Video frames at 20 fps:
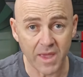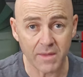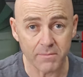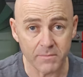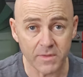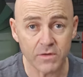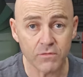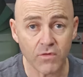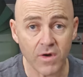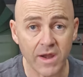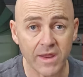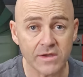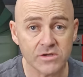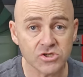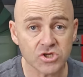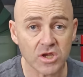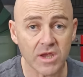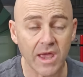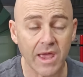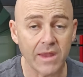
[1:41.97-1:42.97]

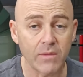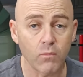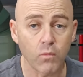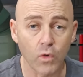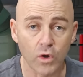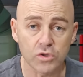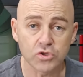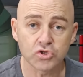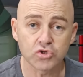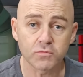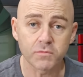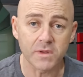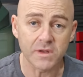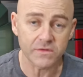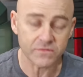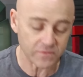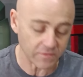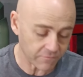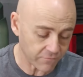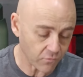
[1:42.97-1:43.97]
mid-range and what you should be
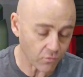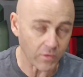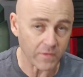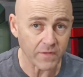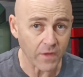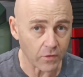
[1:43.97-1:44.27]
listening for in